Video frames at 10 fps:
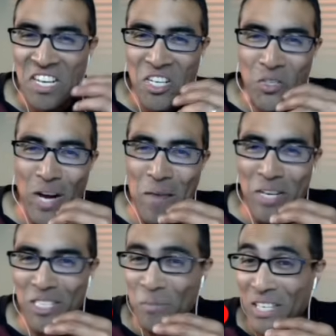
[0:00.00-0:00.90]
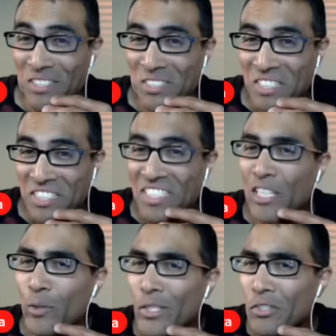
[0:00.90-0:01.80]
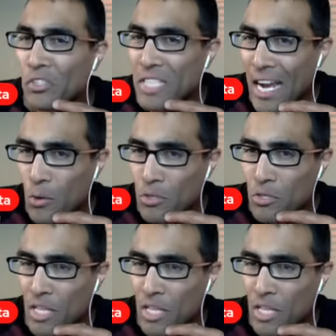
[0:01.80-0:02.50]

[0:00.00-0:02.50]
Graham expressed serious doubt